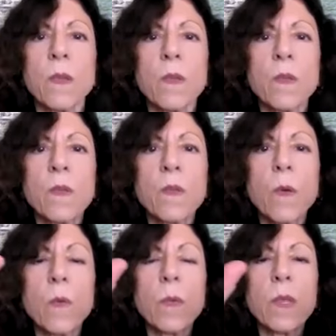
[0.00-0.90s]

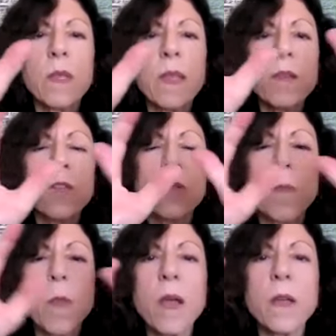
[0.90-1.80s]
So let
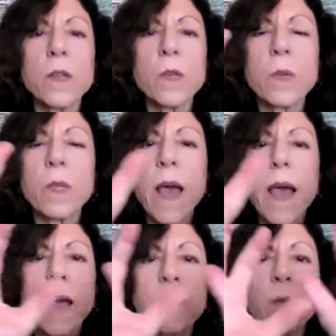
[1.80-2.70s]
your mind just
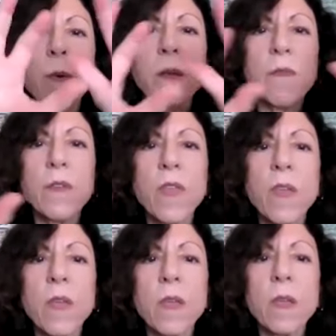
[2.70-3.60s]
relax about
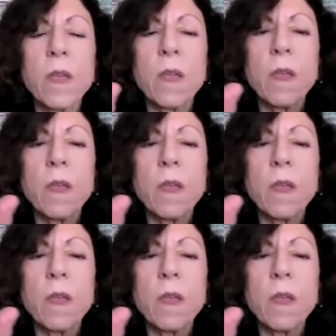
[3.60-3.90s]
everything